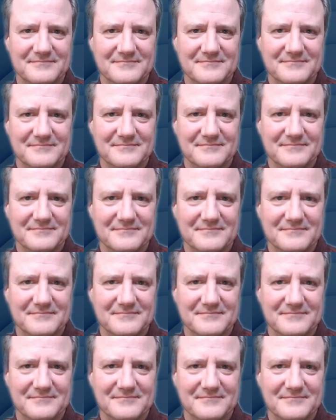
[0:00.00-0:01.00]

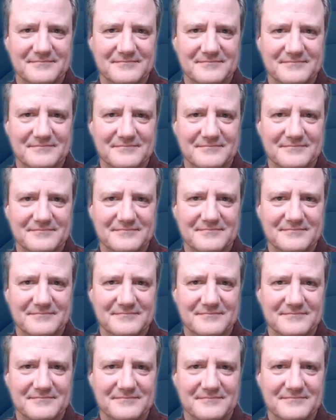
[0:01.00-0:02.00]

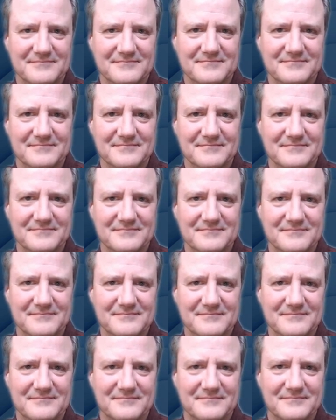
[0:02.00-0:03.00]

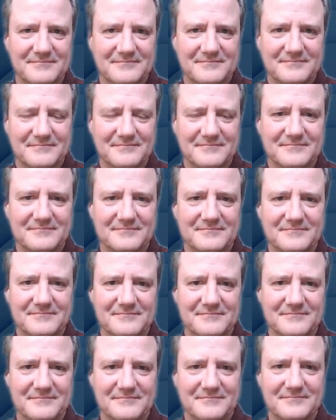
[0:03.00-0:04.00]

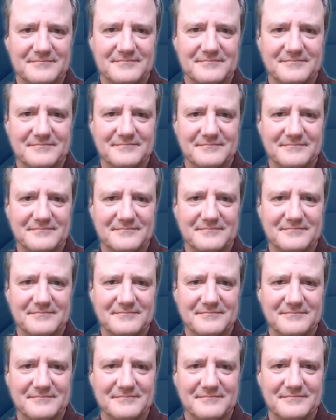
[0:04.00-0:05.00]

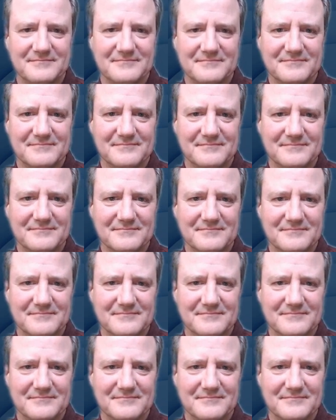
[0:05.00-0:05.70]
(silent)